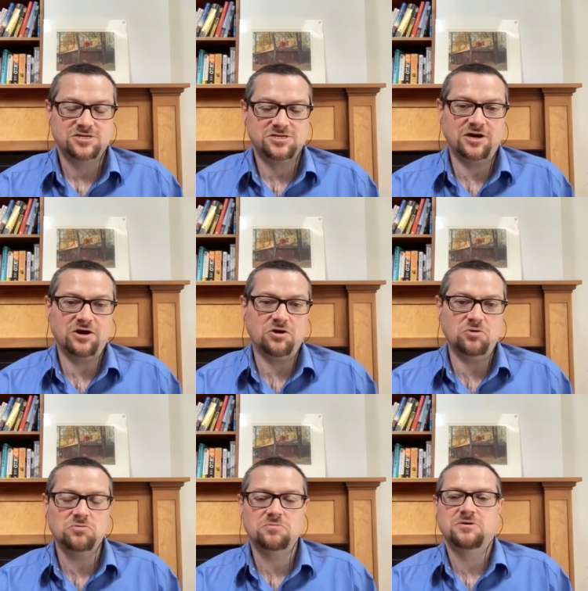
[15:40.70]
So
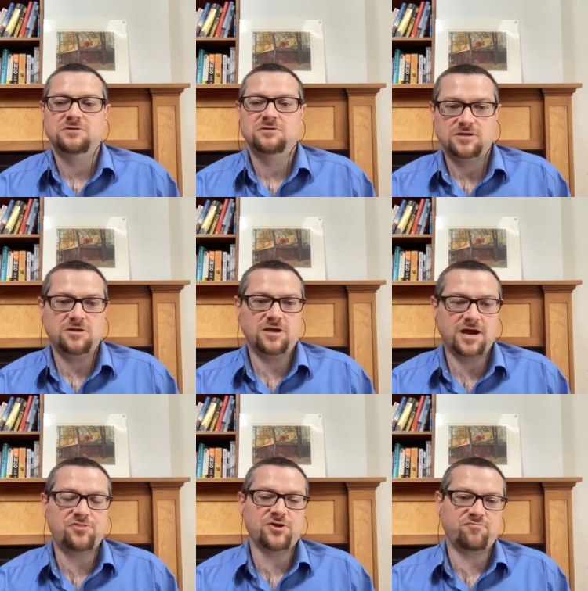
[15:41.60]
yeah. you
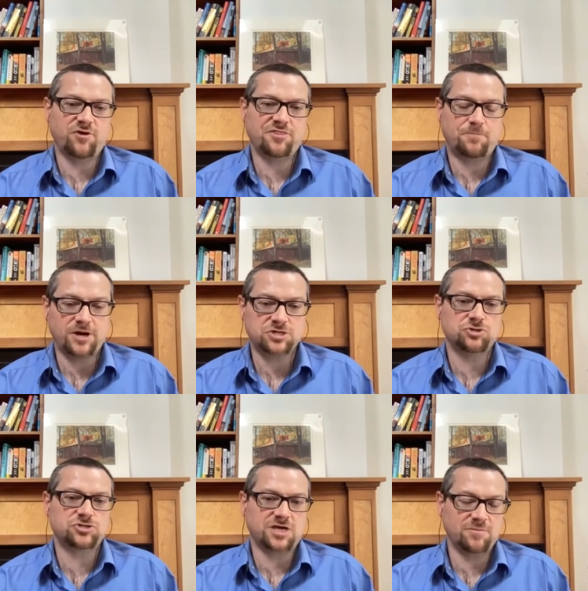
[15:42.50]
got to yeah, think it, of where the pressure
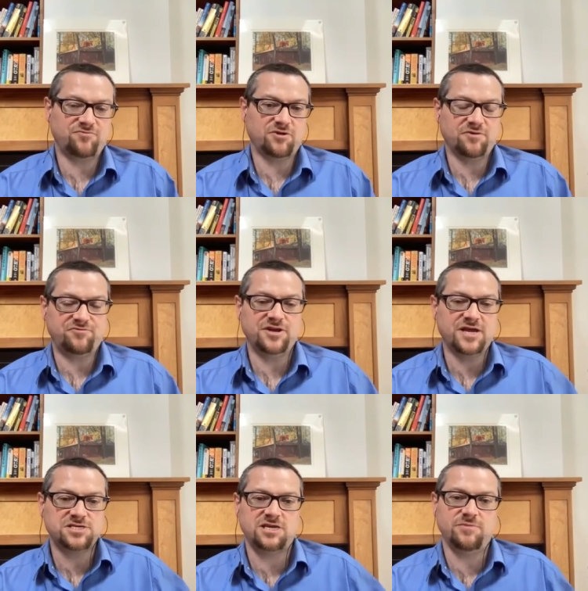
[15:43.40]
is coming from. If an
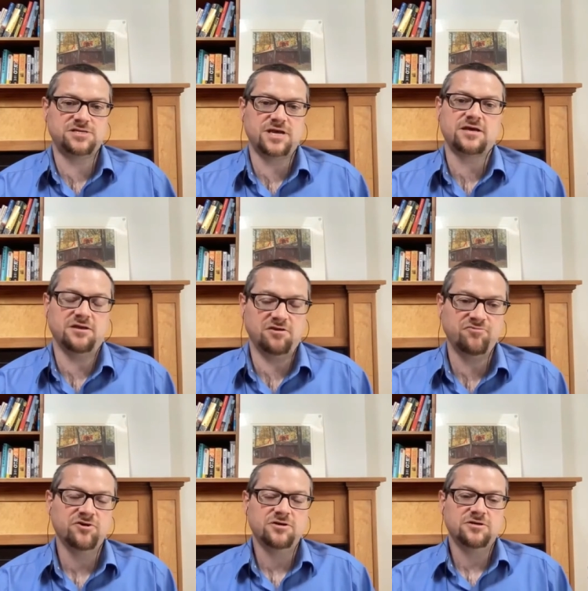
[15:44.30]
S team
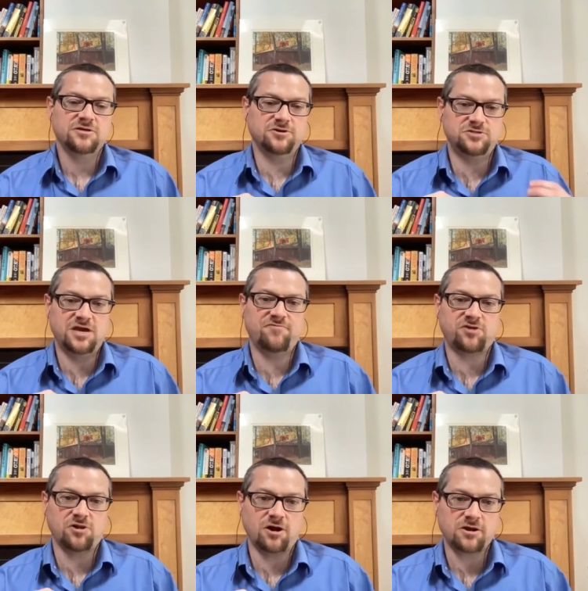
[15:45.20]
executive, you know, Dave
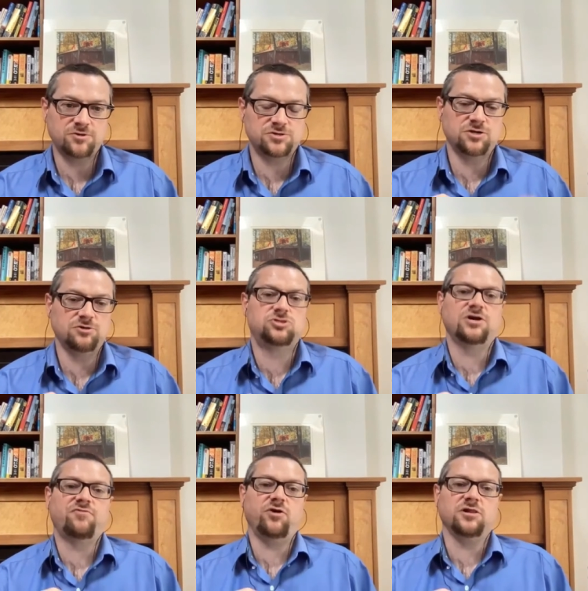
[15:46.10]
Clark, who's the new
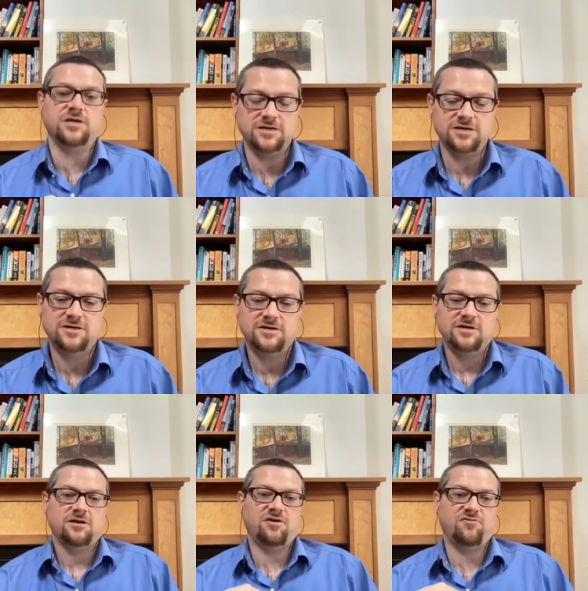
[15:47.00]
Jeff Wilke,
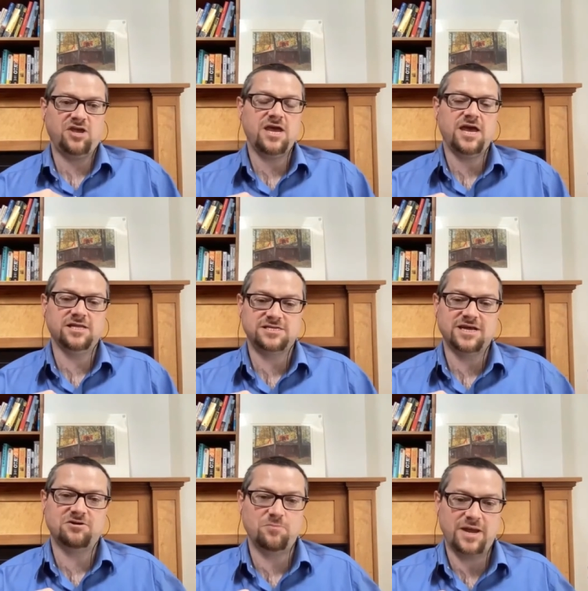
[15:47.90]
if he hands
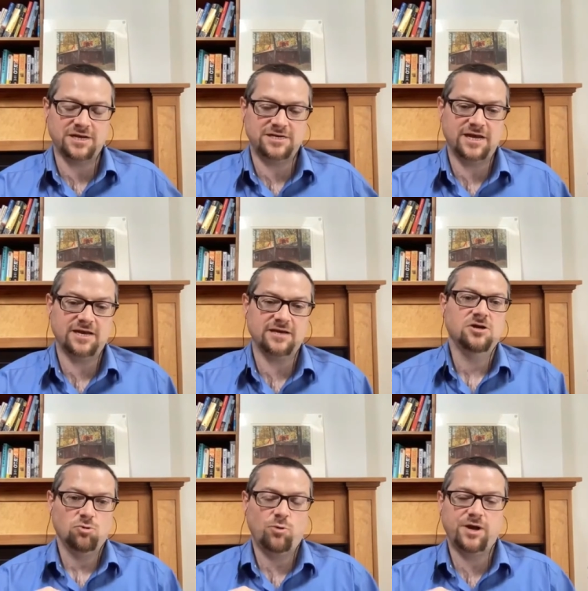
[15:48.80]
down a mandate,
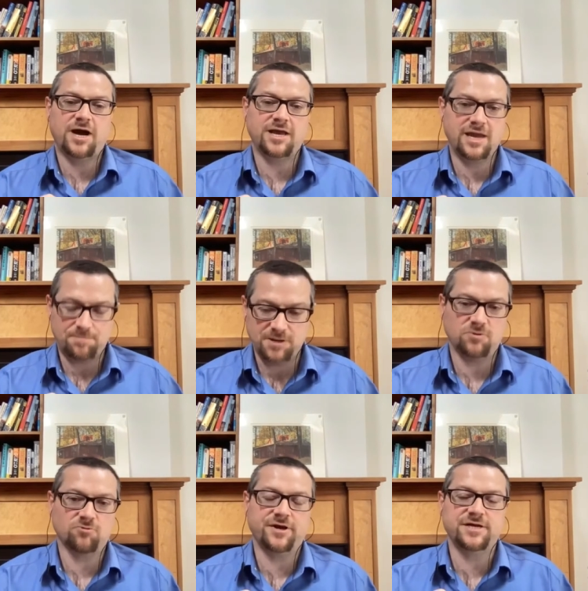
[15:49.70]
we got to get
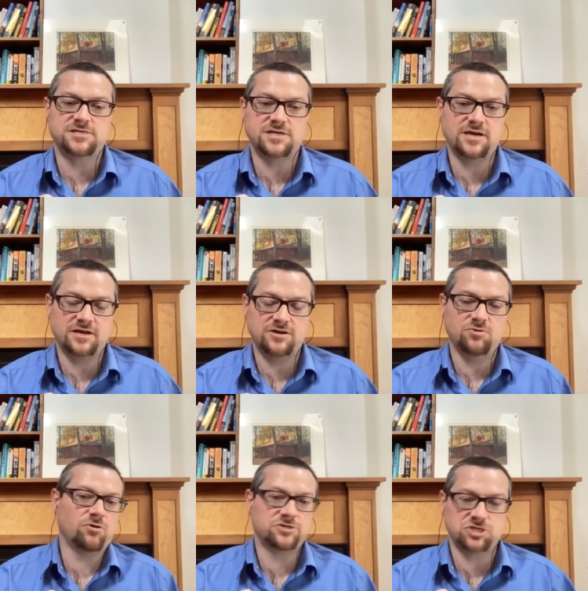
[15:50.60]
people reinstated
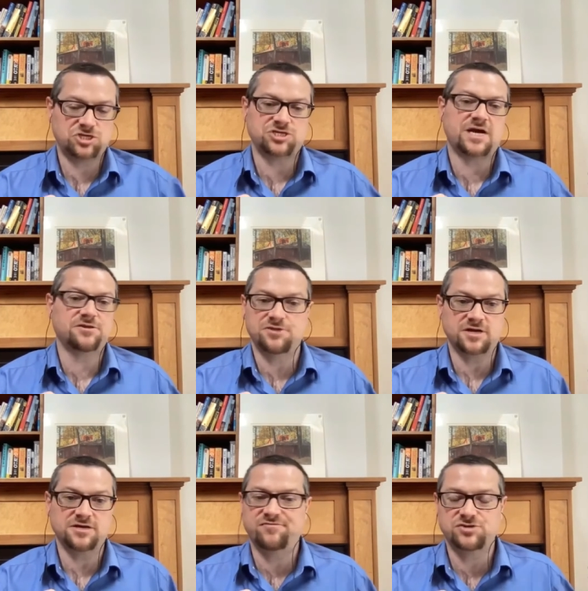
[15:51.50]
or just decide that they
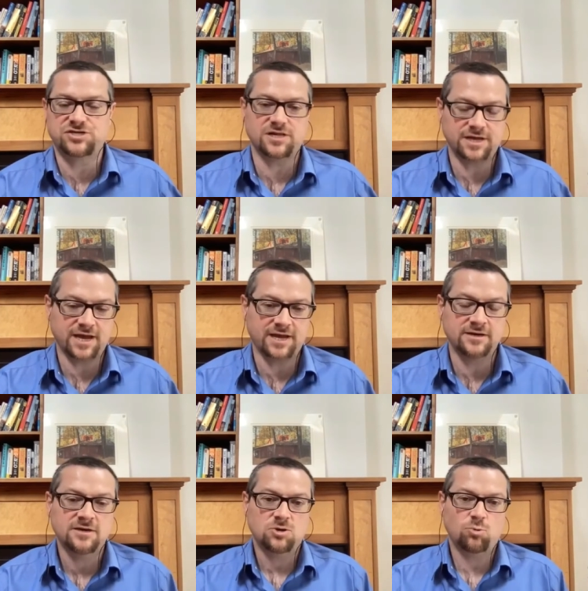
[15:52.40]
can never sell again
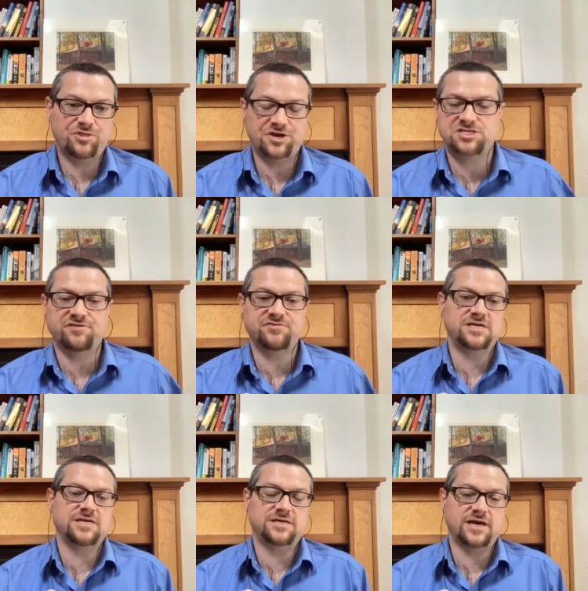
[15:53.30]
within a
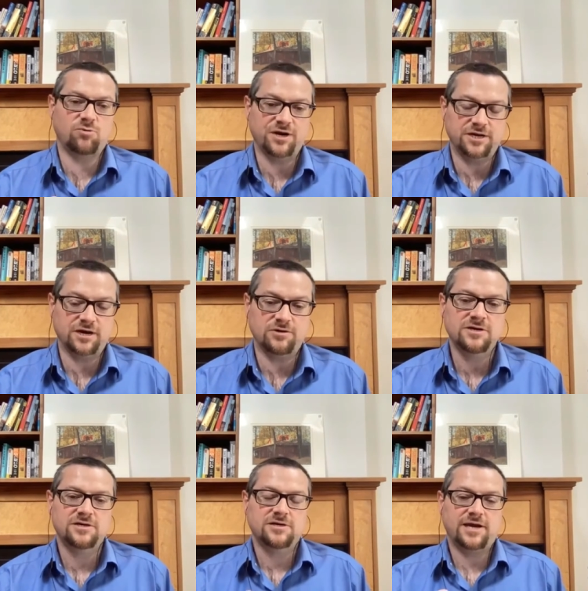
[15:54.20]
17 day window.